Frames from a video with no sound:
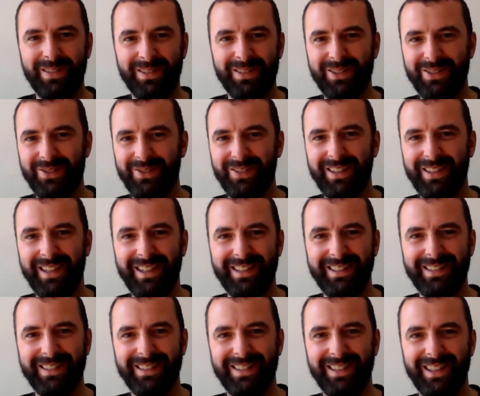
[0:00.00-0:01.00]
So it
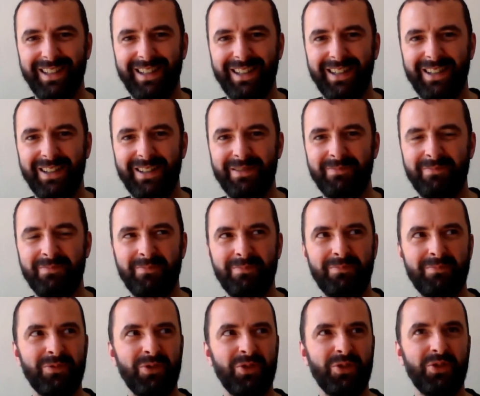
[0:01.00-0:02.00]
can.
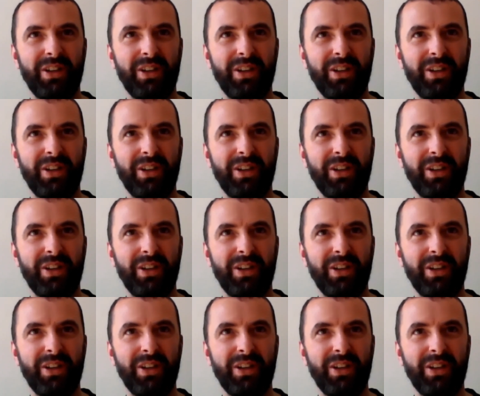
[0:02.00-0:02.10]
You